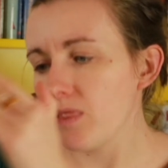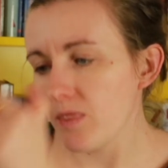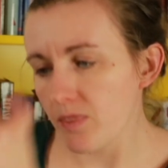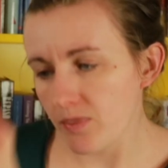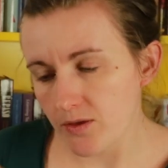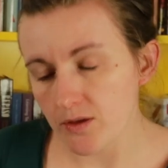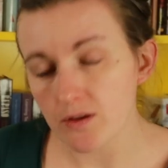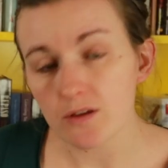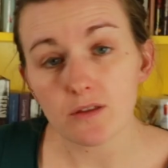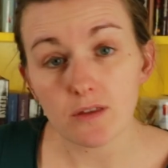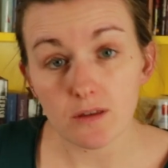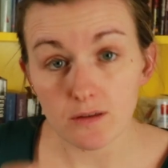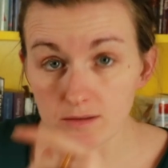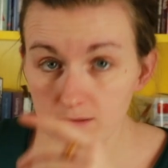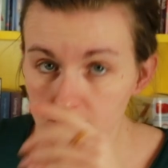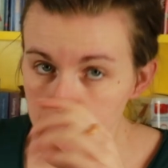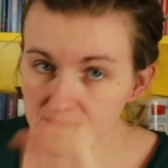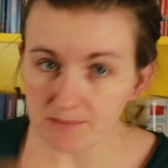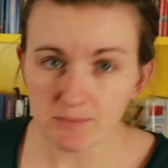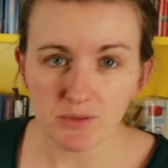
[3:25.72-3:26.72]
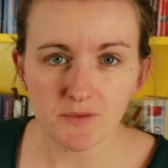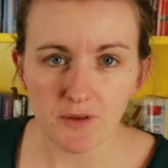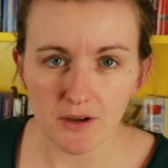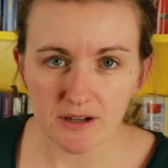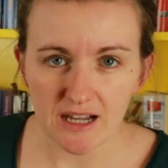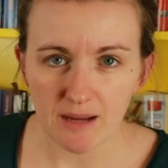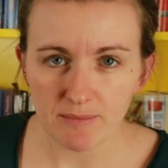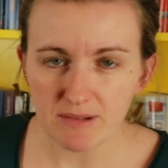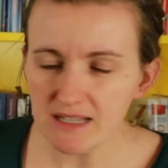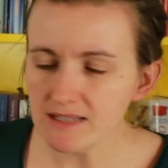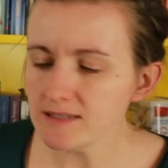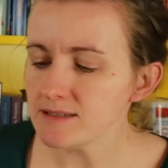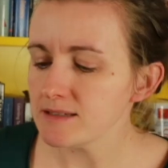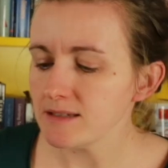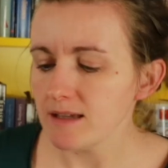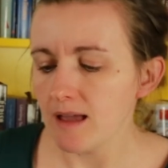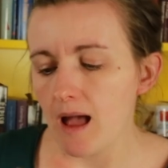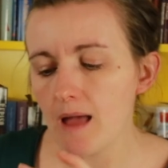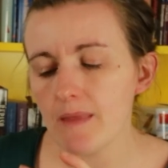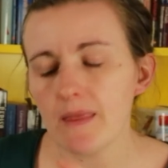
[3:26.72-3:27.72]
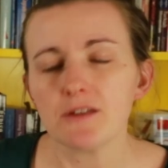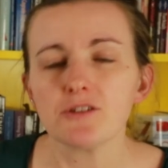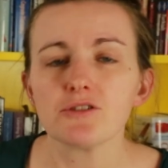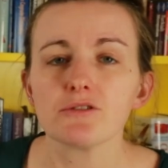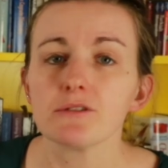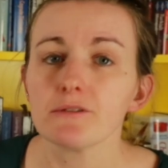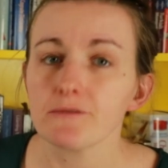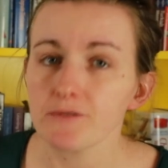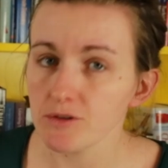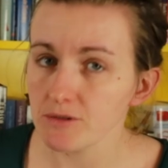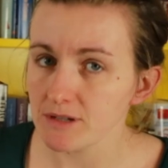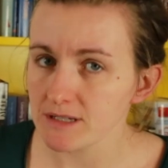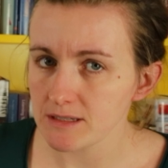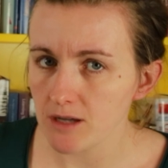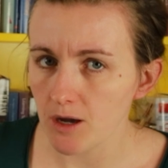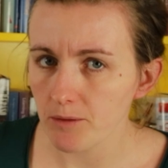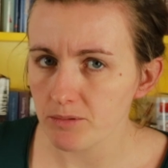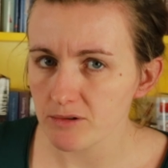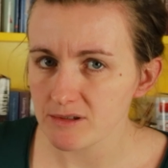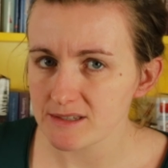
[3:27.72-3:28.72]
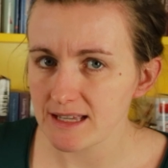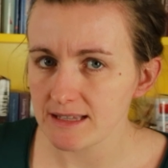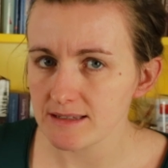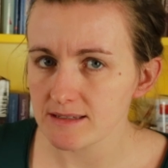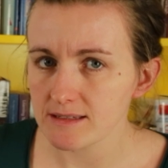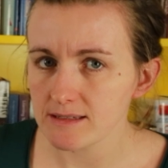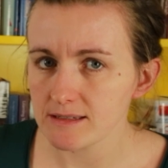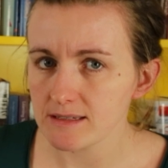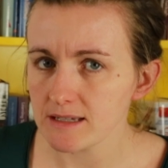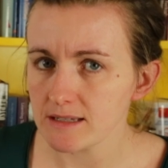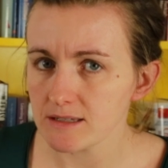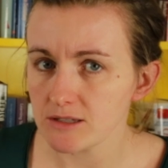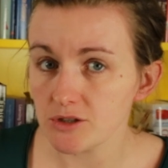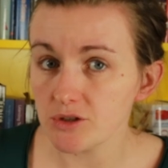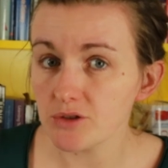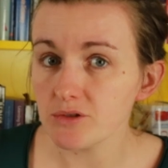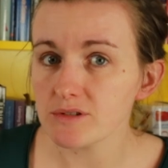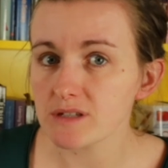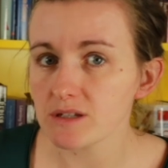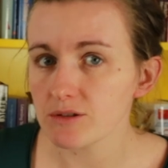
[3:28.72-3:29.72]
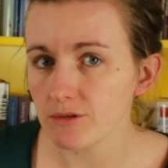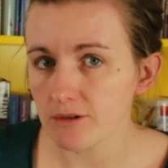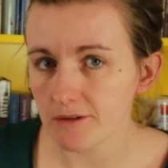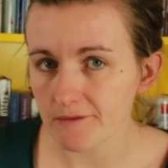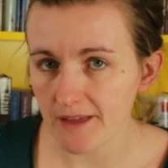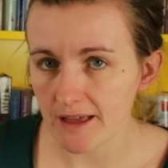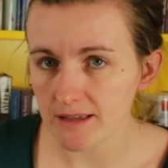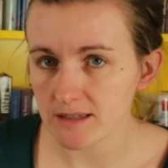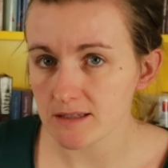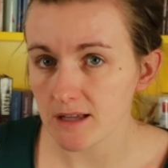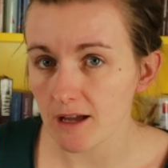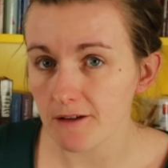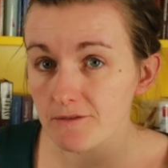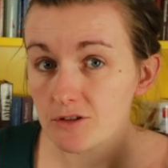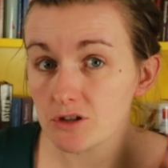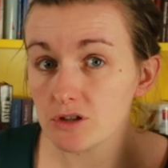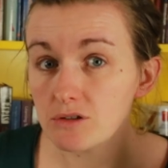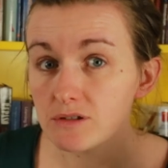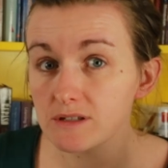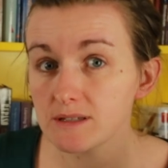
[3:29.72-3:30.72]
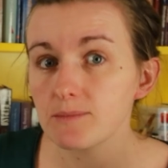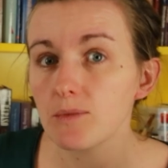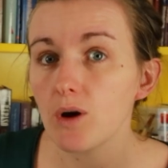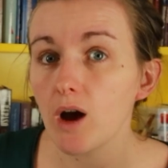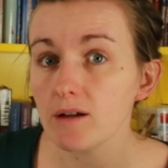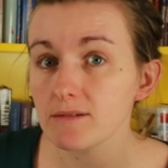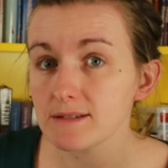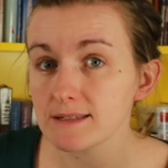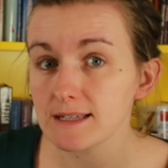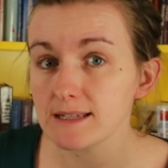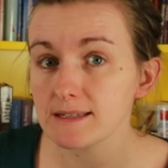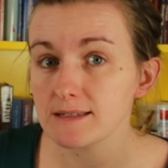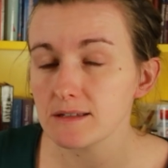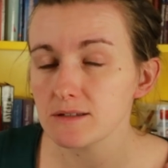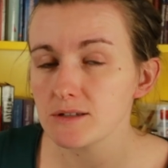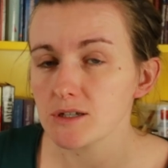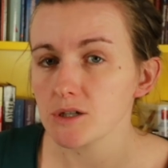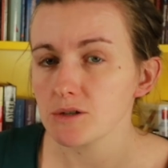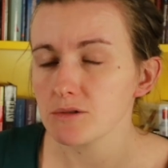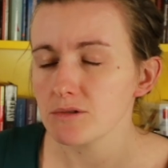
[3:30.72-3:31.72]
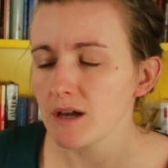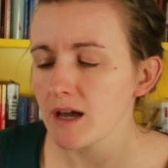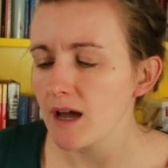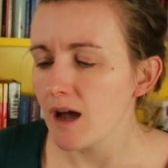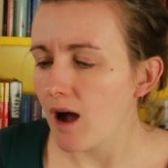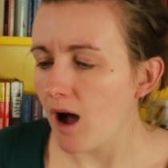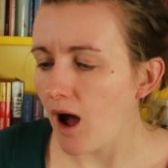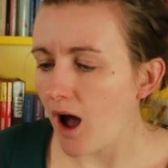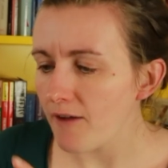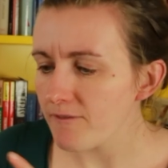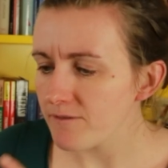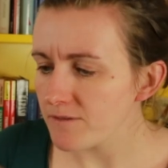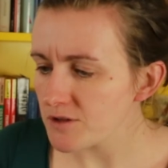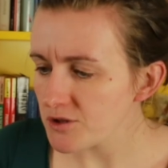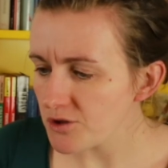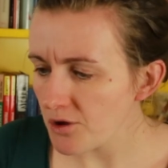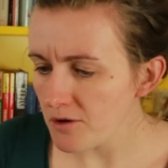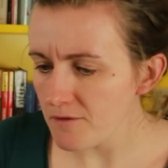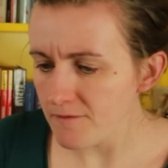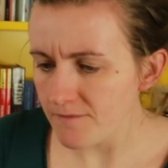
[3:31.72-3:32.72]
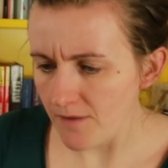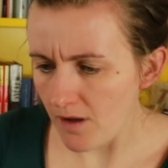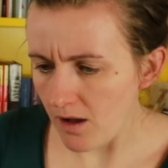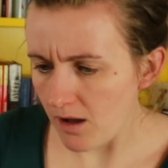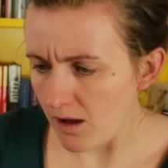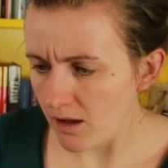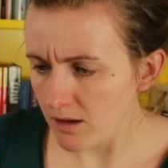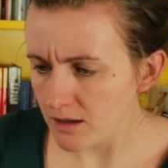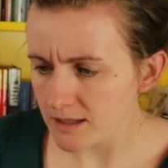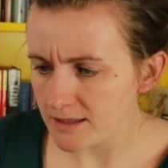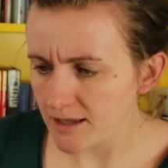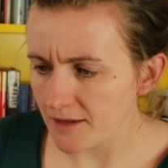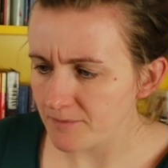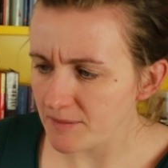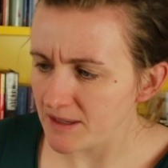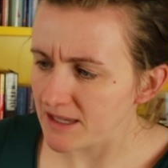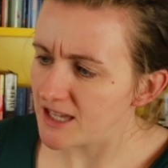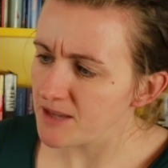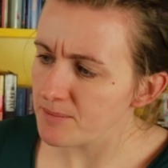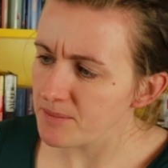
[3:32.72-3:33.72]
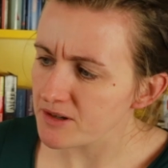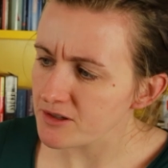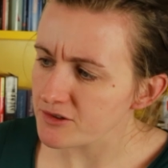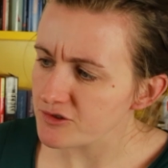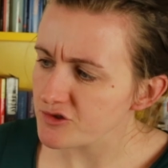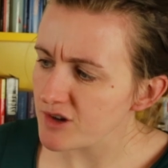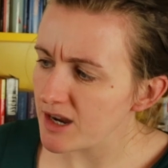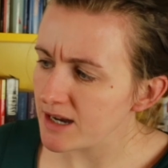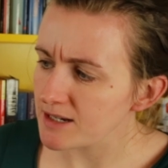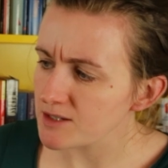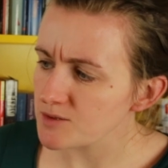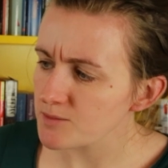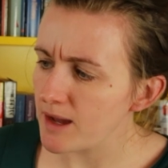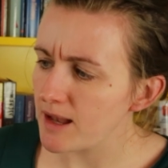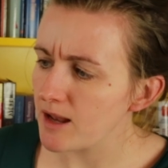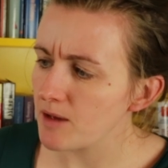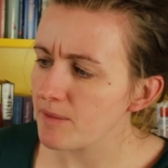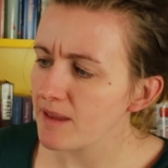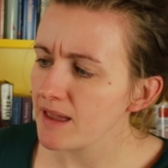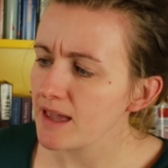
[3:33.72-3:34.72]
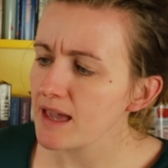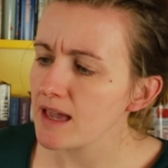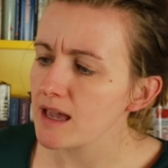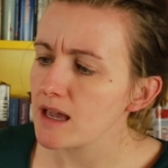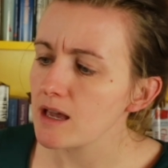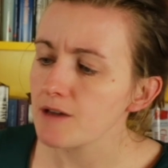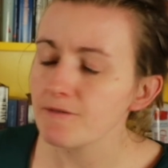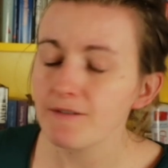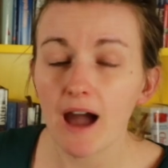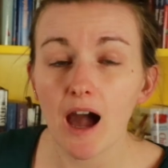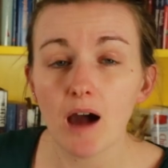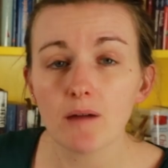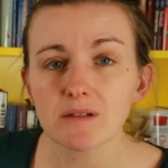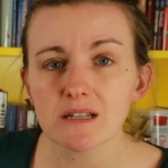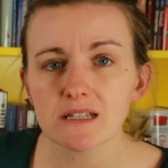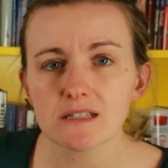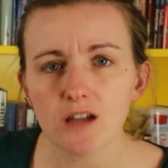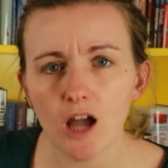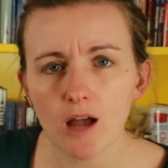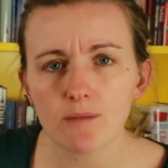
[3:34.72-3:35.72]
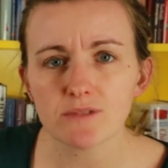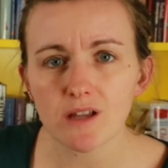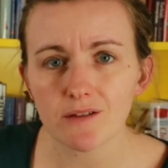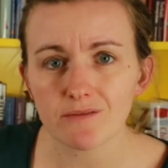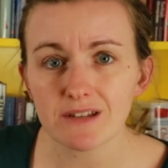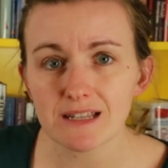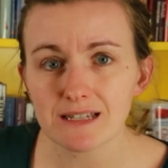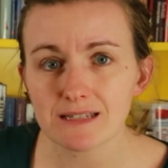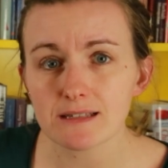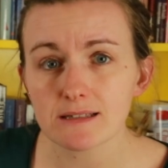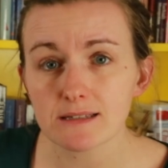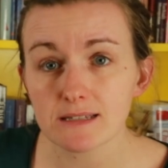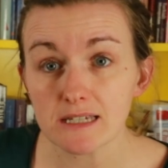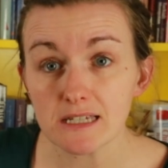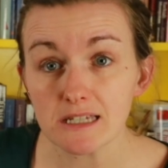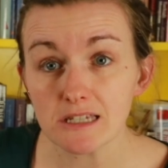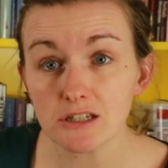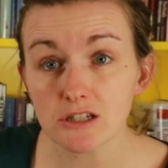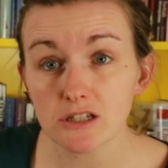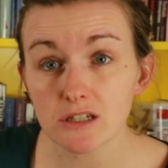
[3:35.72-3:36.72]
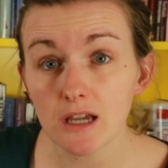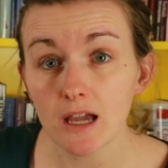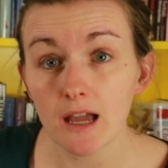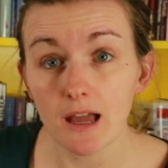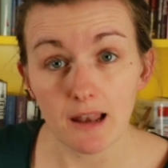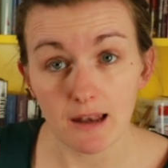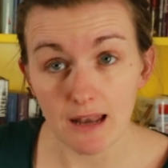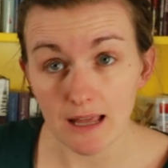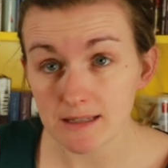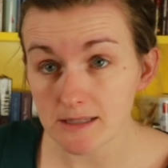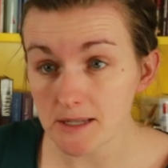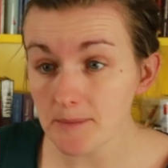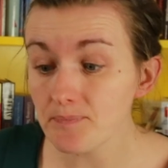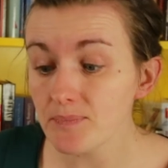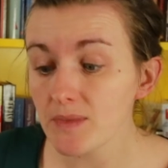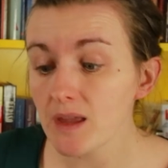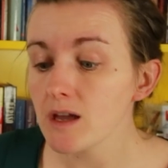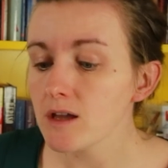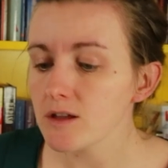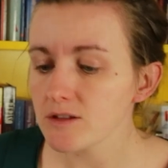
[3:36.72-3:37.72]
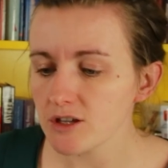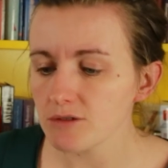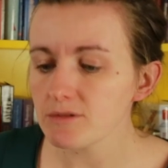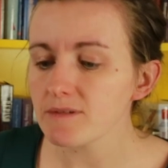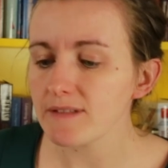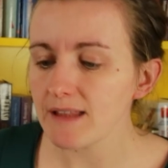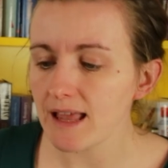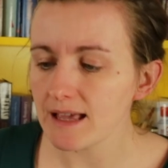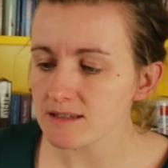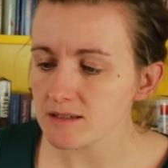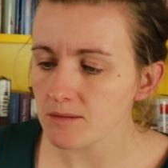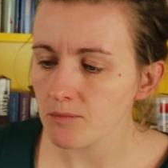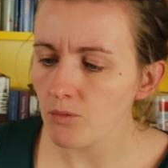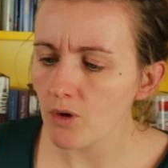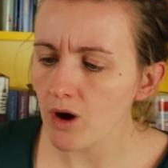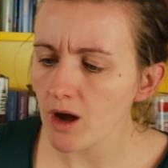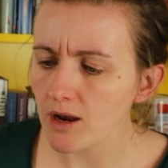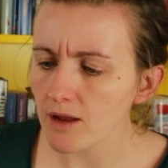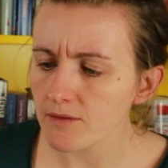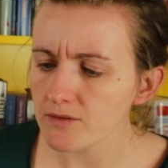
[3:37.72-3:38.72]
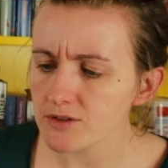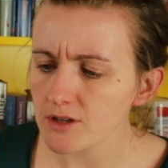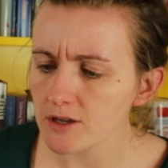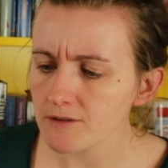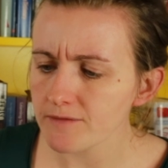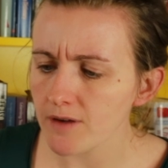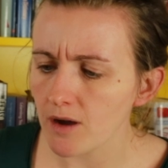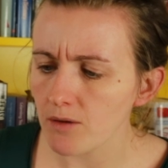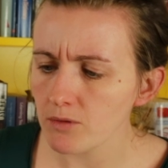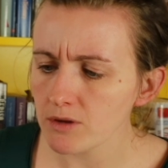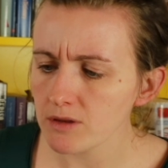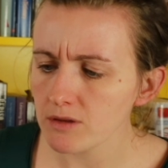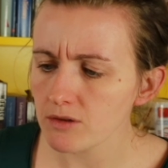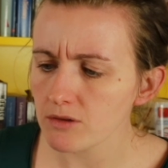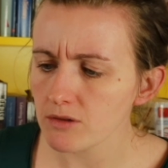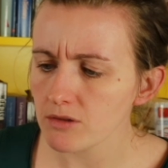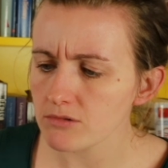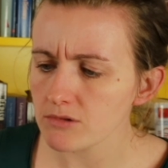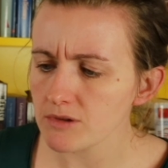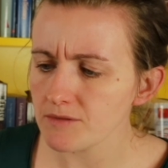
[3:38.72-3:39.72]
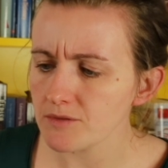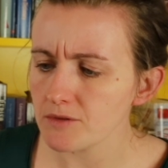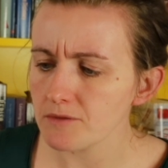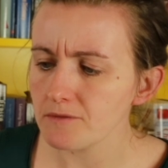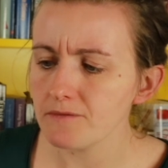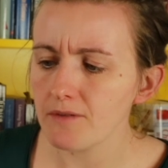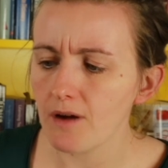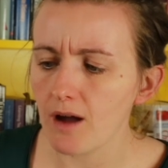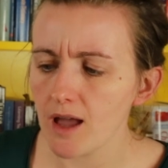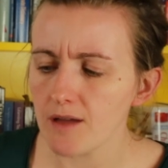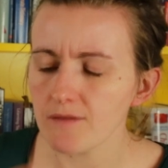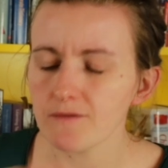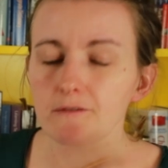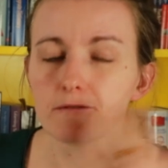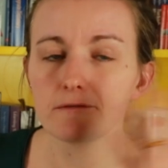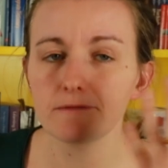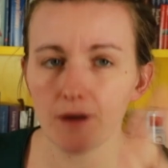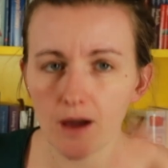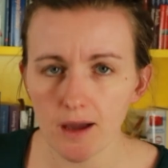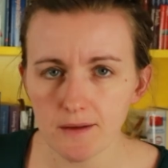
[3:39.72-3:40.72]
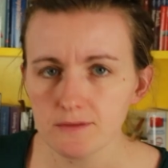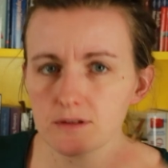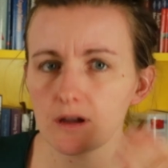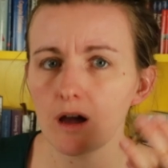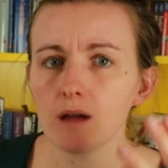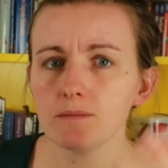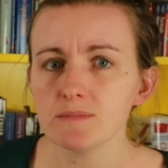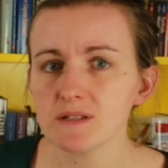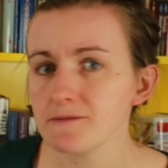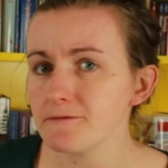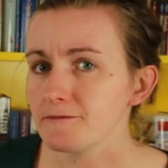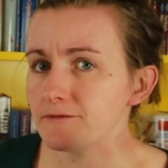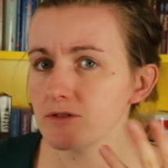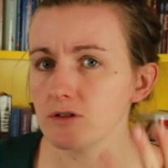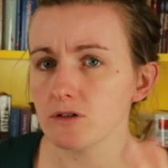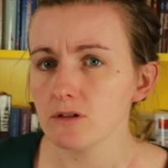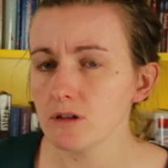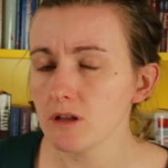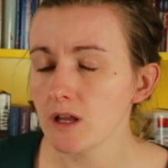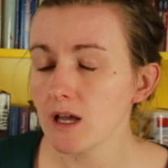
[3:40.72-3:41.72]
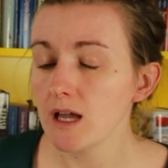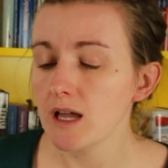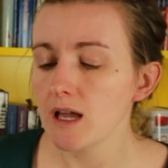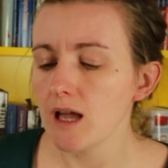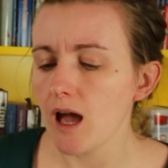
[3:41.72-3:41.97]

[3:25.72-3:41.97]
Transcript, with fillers: the, the simple vocab list and then doing a few example sentences, using all of that stuff and using what I was listening to. I've so far, because I've been keeping a track as well up here of how many times I've listened to each lesson. So with lesson one, I've so far, one, two, three, four, five, five times in full.